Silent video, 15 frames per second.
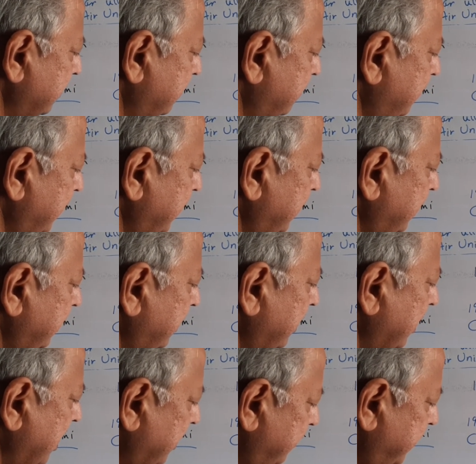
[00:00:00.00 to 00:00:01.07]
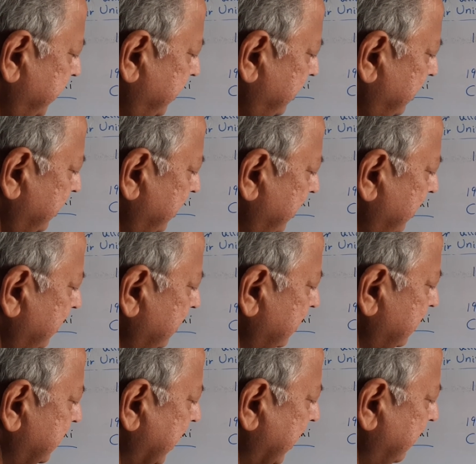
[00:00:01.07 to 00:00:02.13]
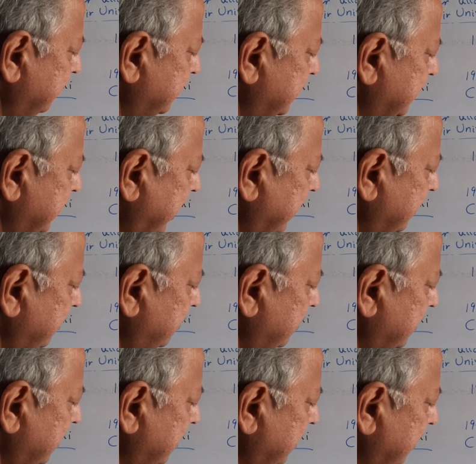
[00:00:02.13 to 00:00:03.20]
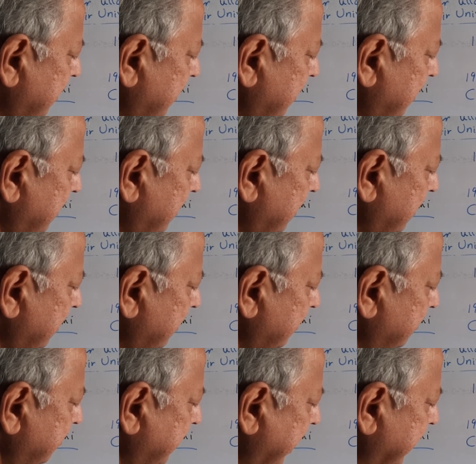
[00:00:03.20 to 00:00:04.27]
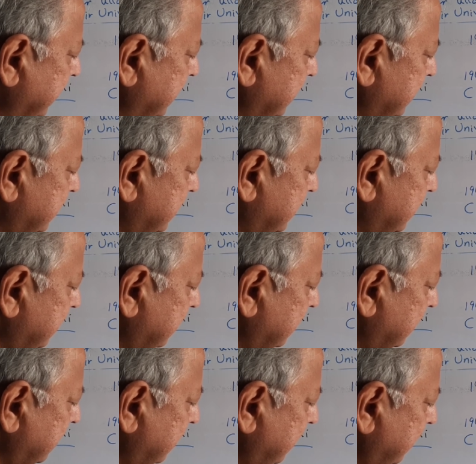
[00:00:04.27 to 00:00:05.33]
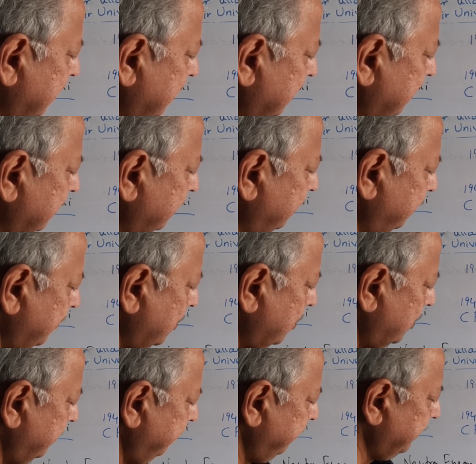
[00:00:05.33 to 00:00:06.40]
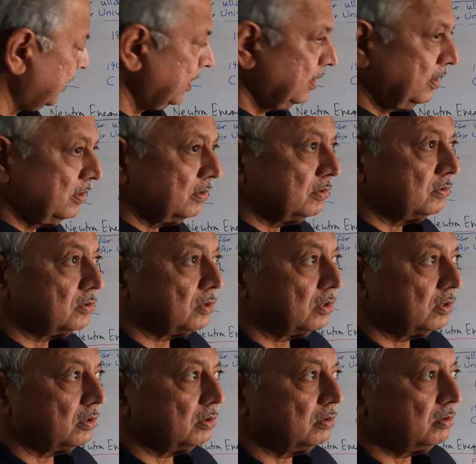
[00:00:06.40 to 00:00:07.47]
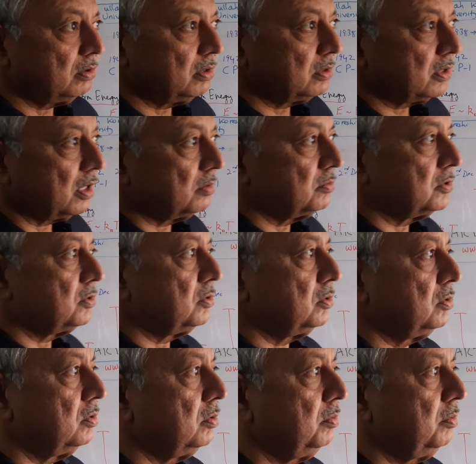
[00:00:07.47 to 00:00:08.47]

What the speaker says: 300 times 10 to the minus 4. So it comes to